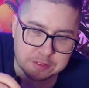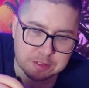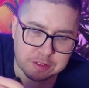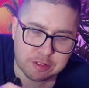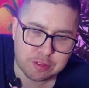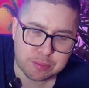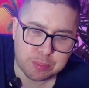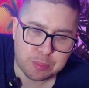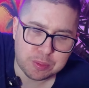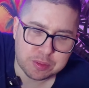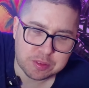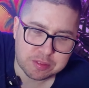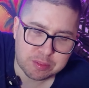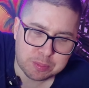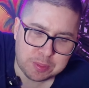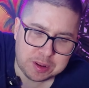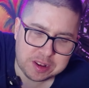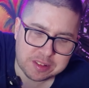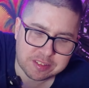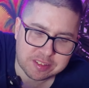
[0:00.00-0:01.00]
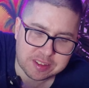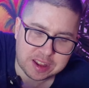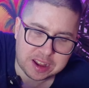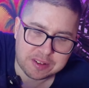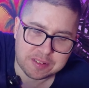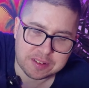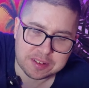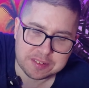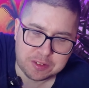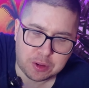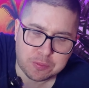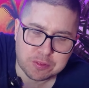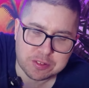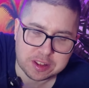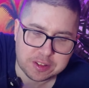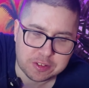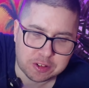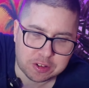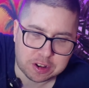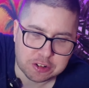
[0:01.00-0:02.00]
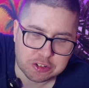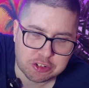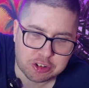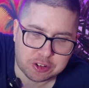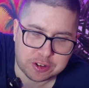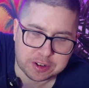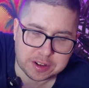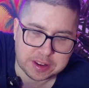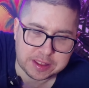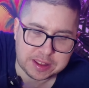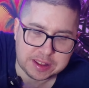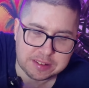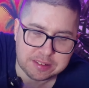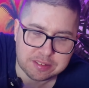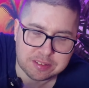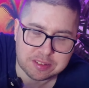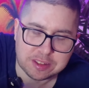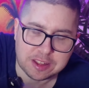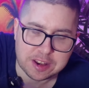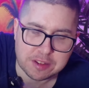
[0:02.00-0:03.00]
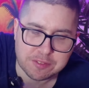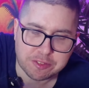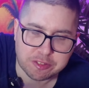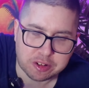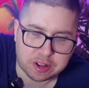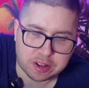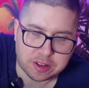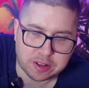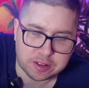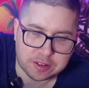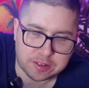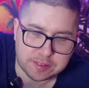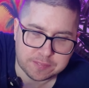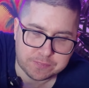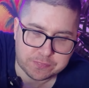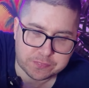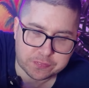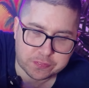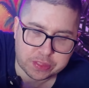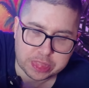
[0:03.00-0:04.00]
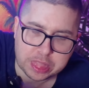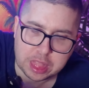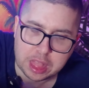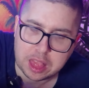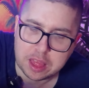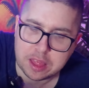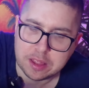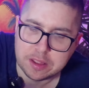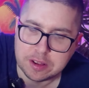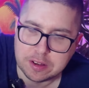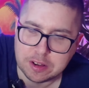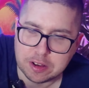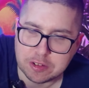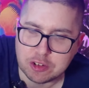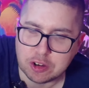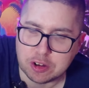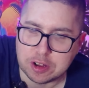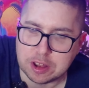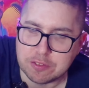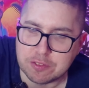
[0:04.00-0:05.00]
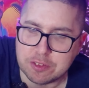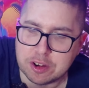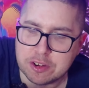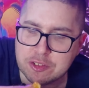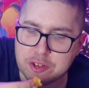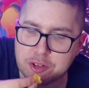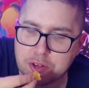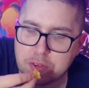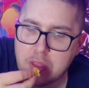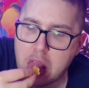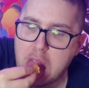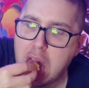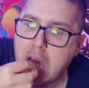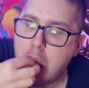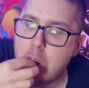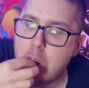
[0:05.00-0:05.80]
The sweet and sour, obviously not like Chinese. They never are. Chinese restaurant.